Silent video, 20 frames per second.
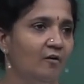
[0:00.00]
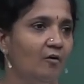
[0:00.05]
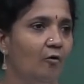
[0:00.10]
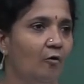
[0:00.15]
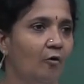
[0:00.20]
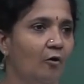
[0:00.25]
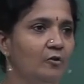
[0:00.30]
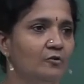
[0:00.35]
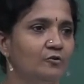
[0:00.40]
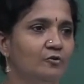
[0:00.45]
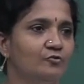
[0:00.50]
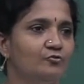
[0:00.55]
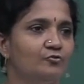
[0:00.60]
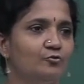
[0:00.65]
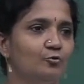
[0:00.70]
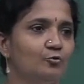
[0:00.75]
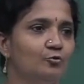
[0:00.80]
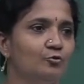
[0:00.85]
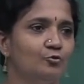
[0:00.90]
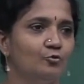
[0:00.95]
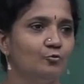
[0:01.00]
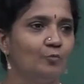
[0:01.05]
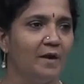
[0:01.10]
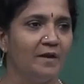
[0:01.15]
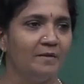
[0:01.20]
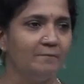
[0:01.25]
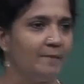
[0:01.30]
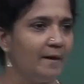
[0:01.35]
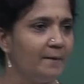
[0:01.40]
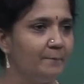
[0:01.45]
all those 2 to
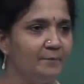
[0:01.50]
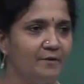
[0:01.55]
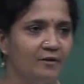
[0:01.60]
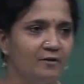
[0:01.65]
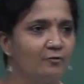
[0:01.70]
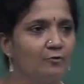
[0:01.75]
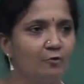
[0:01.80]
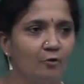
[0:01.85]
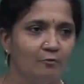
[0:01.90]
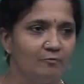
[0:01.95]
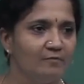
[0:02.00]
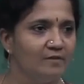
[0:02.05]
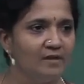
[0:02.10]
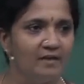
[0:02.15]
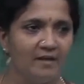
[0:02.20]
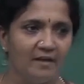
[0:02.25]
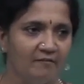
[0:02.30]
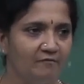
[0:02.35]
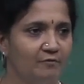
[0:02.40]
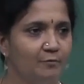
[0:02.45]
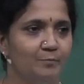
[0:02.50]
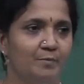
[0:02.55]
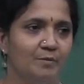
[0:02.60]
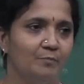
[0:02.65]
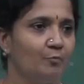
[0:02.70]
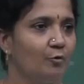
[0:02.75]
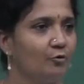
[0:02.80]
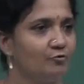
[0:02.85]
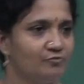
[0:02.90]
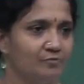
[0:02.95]
1 mapping and all will never be
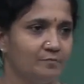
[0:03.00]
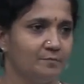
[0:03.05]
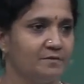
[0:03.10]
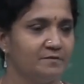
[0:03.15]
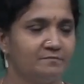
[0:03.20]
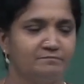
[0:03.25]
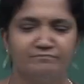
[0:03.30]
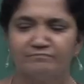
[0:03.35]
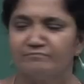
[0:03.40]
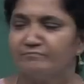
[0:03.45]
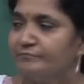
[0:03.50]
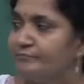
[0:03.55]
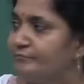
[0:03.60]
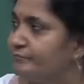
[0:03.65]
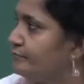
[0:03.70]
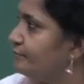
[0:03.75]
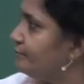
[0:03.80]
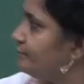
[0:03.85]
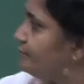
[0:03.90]
possible.